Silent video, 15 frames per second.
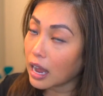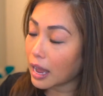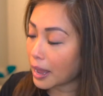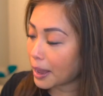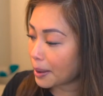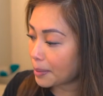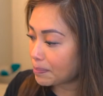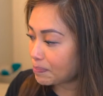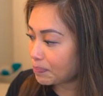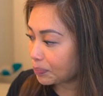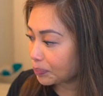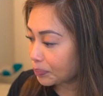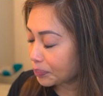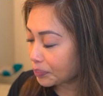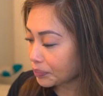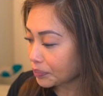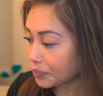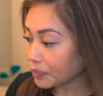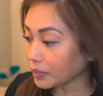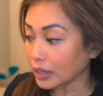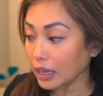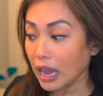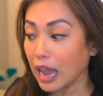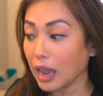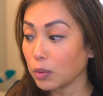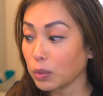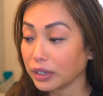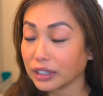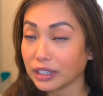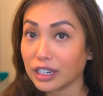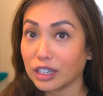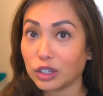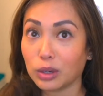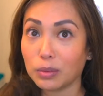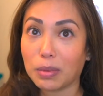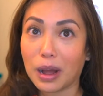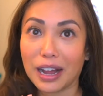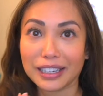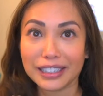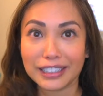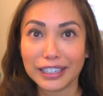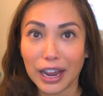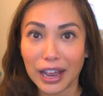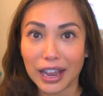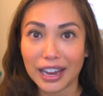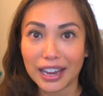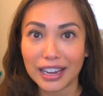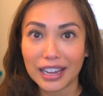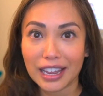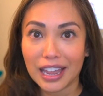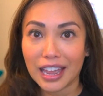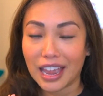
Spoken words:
I was gonna do box dye,